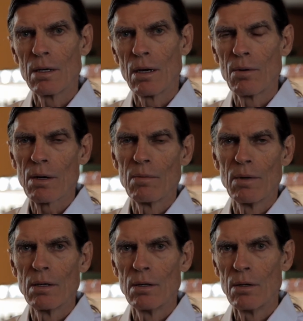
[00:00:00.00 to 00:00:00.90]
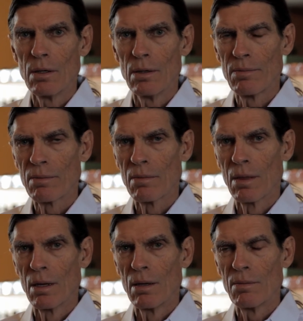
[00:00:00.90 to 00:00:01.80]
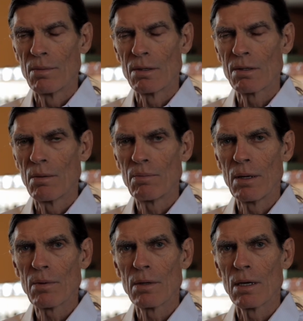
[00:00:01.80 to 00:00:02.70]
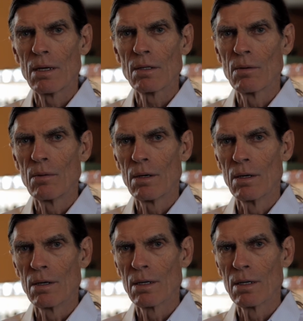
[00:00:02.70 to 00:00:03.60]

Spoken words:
I recommend you do it. But some people that doesn't work.